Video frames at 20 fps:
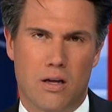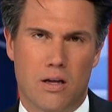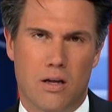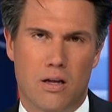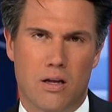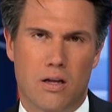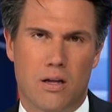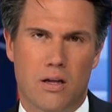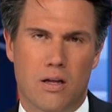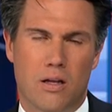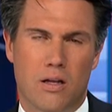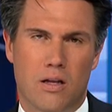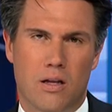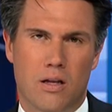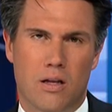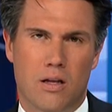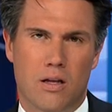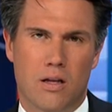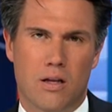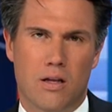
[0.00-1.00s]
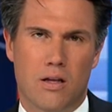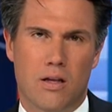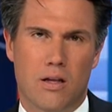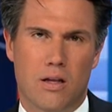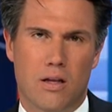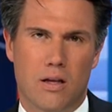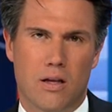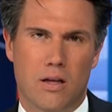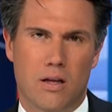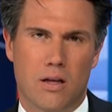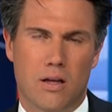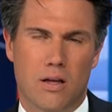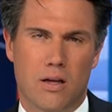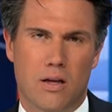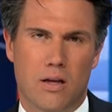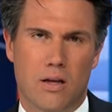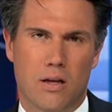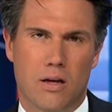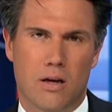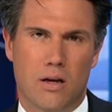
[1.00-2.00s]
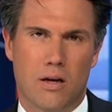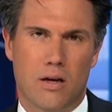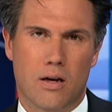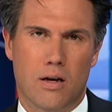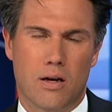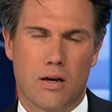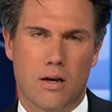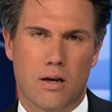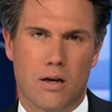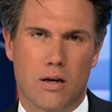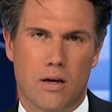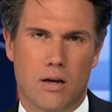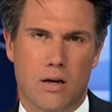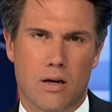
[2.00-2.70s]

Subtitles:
[no speech]